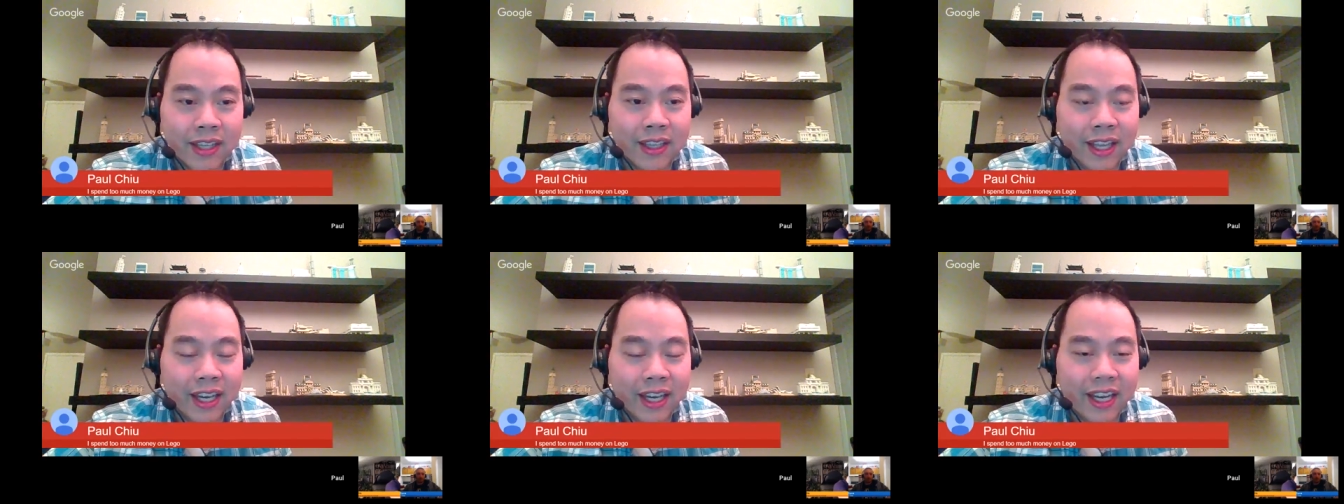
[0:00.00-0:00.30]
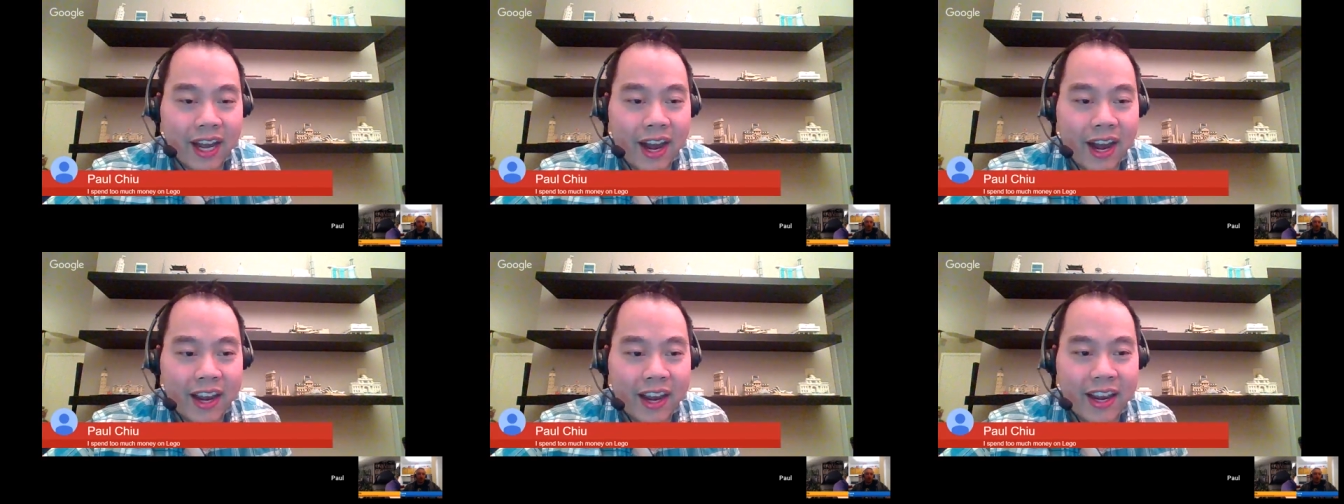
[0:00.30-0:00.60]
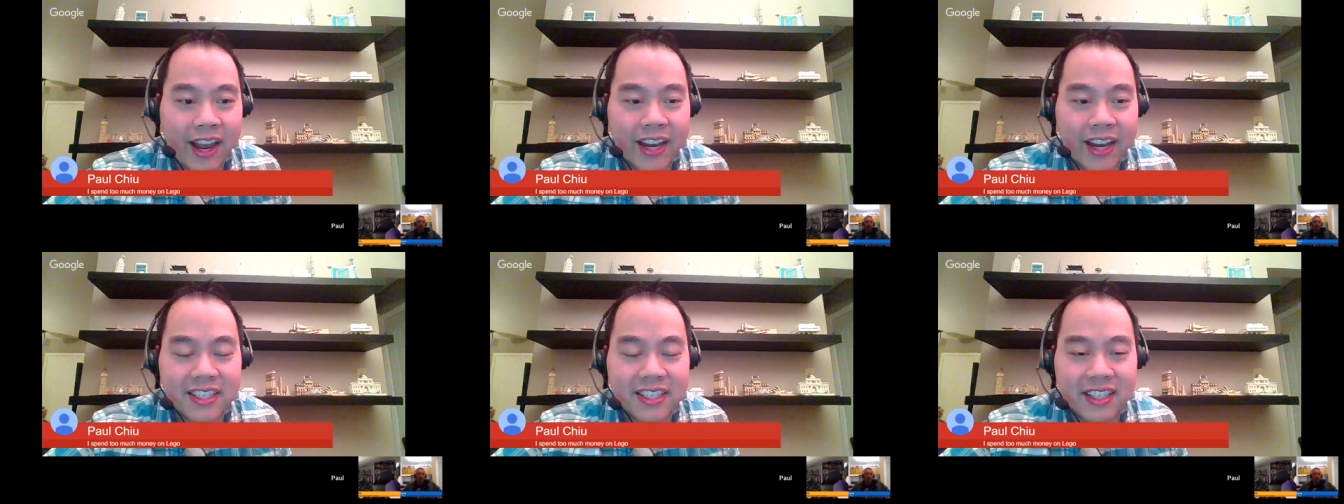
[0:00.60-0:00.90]
And like
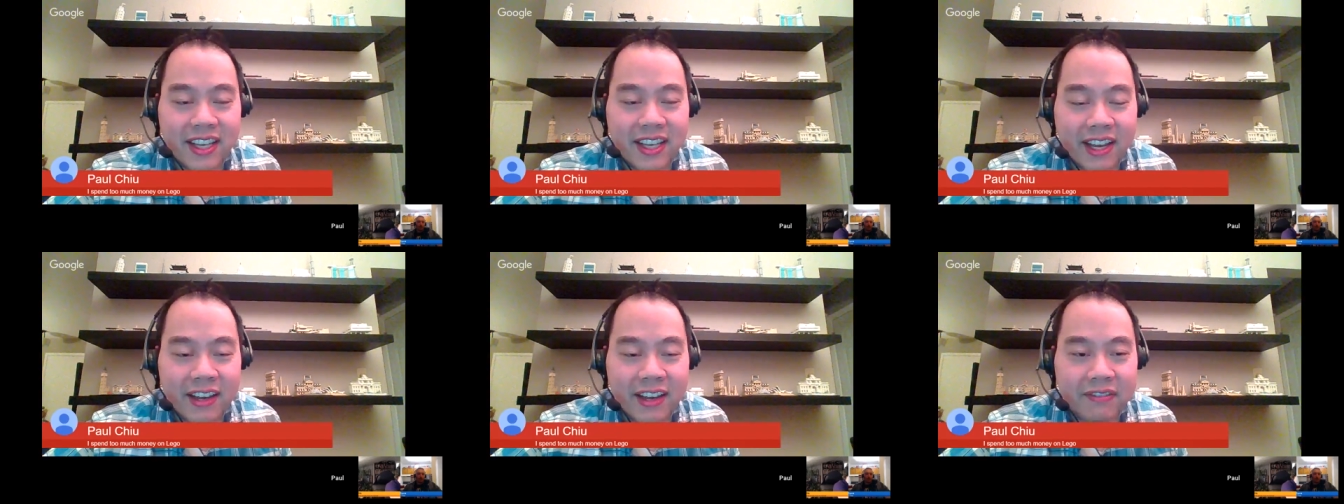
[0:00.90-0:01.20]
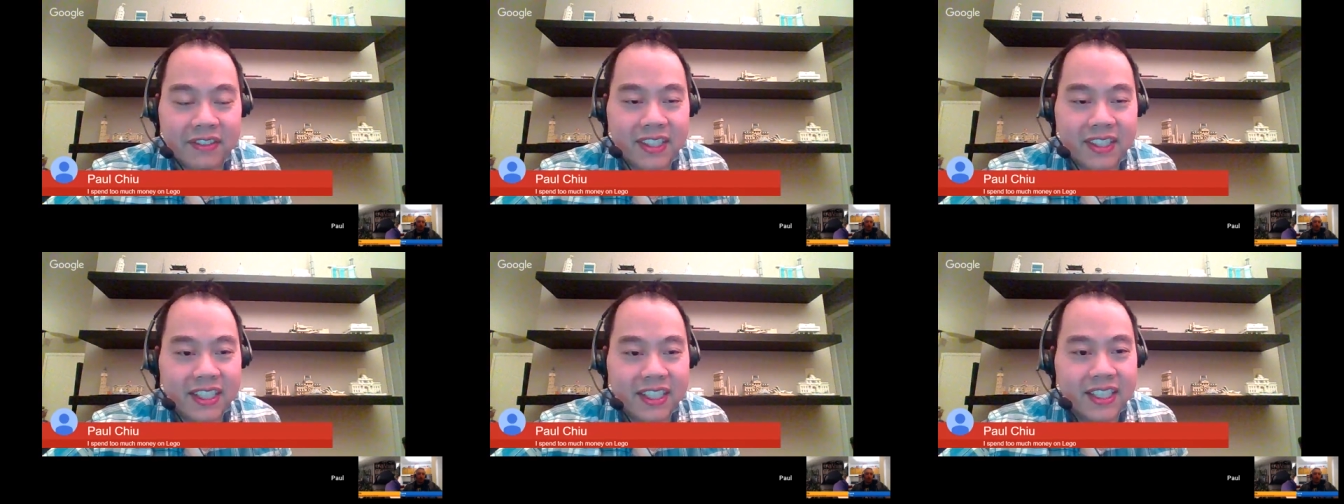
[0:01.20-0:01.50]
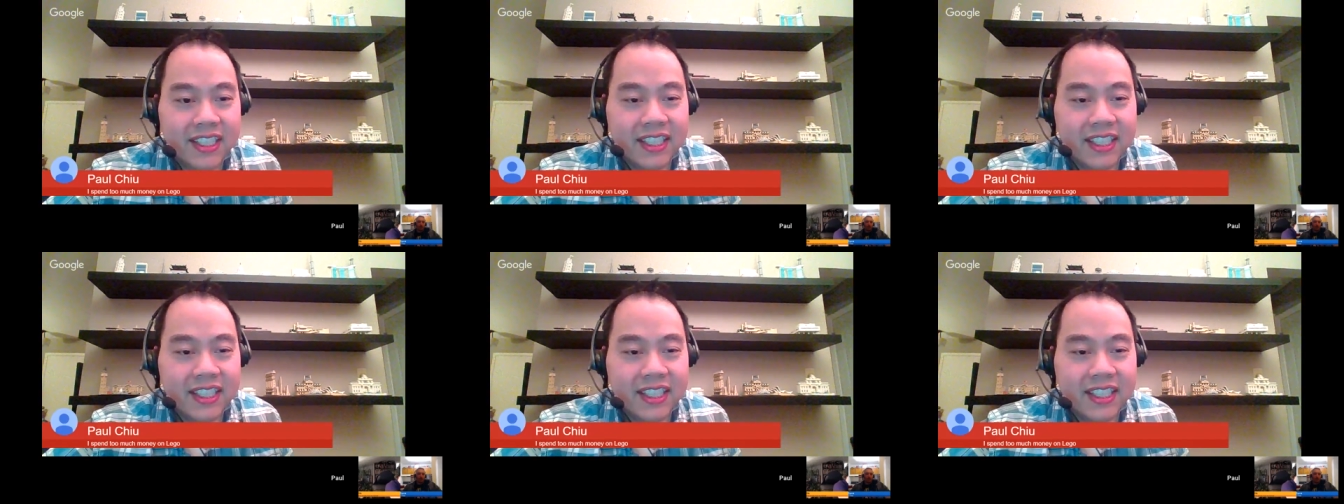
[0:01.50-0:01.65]
I actually have